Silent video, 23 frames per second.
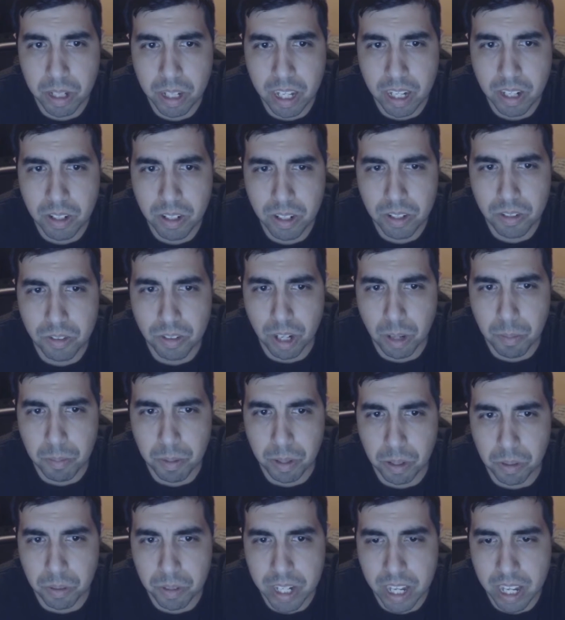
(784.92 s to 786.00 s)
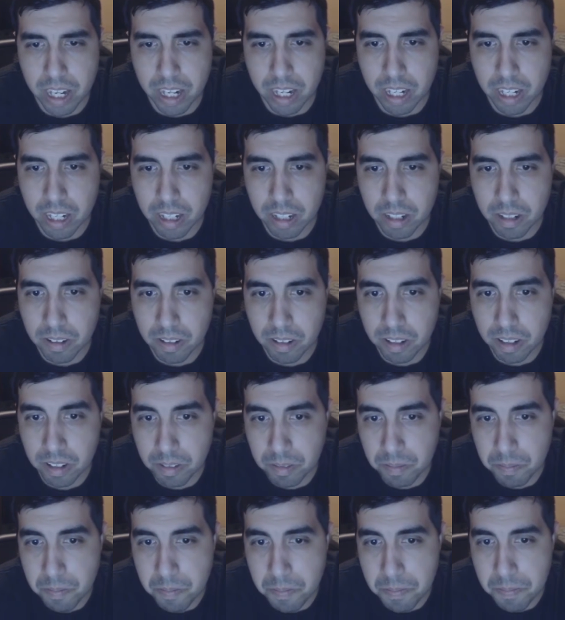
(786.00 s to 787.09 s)
but they could drop below ten.
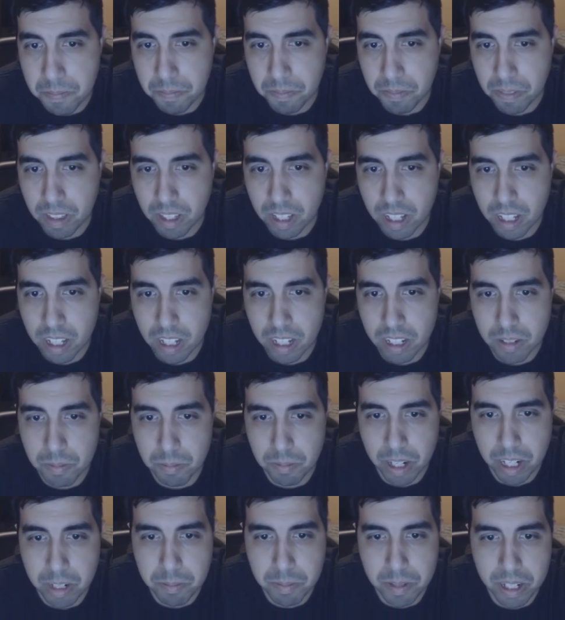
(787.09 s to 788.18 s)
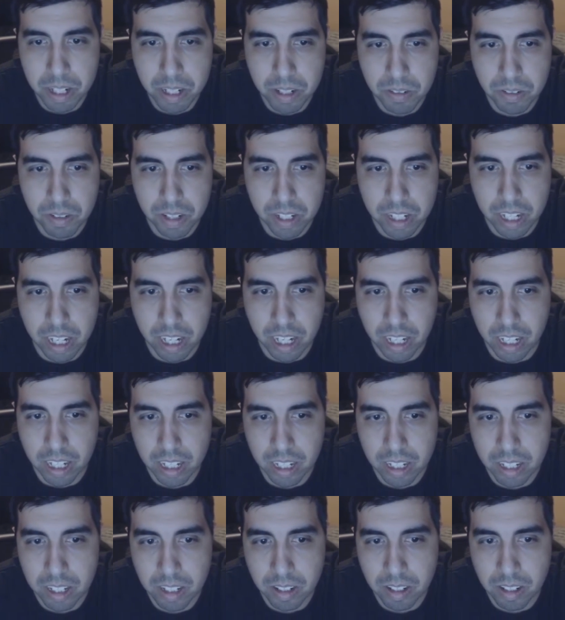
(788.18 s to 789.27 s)
This might be interesting.
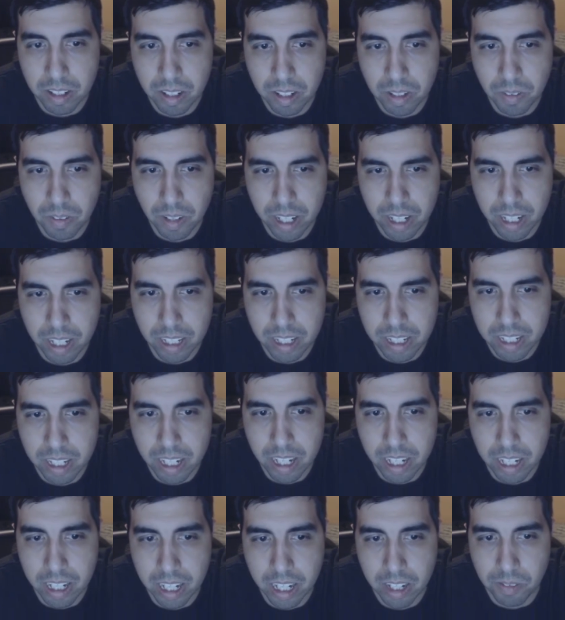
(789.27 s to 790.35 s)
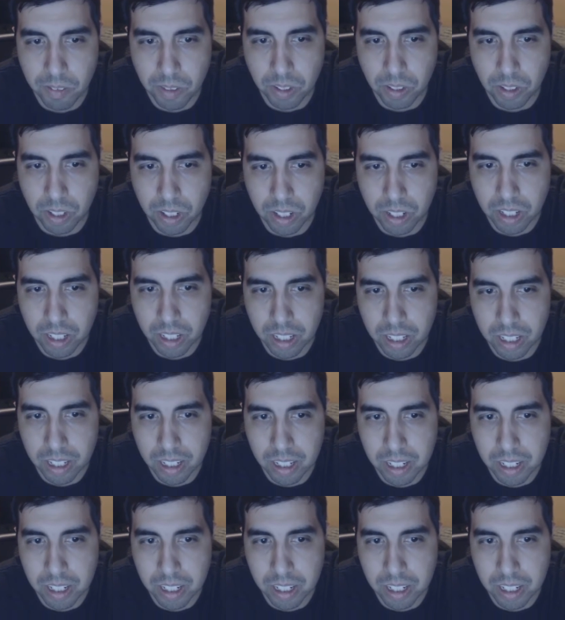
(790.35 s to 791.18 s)
Why not stay and have a look?